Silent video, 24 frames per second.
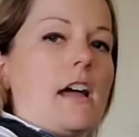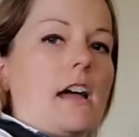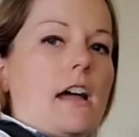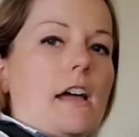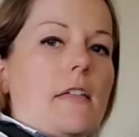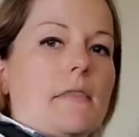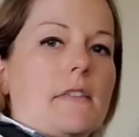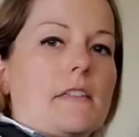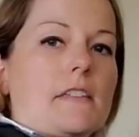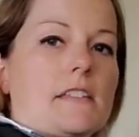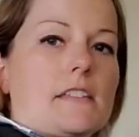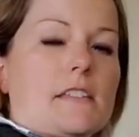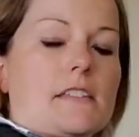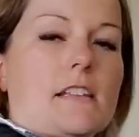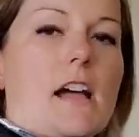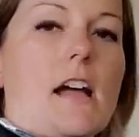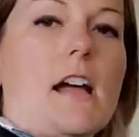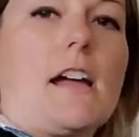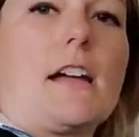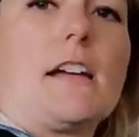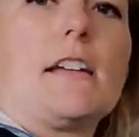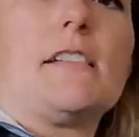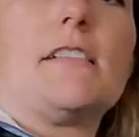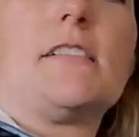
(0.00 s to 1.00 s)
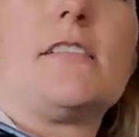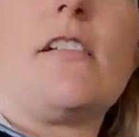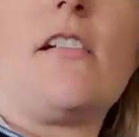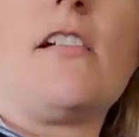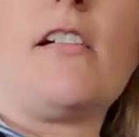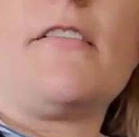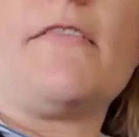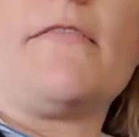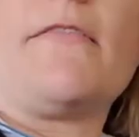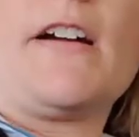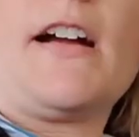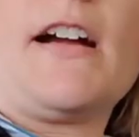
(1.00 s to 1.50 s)
And the sides
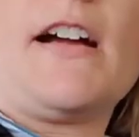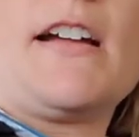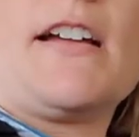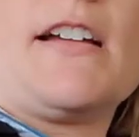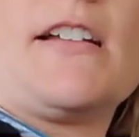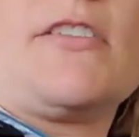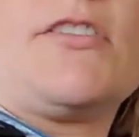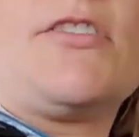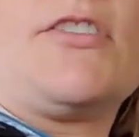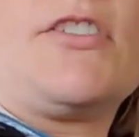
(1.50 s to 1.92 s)
are very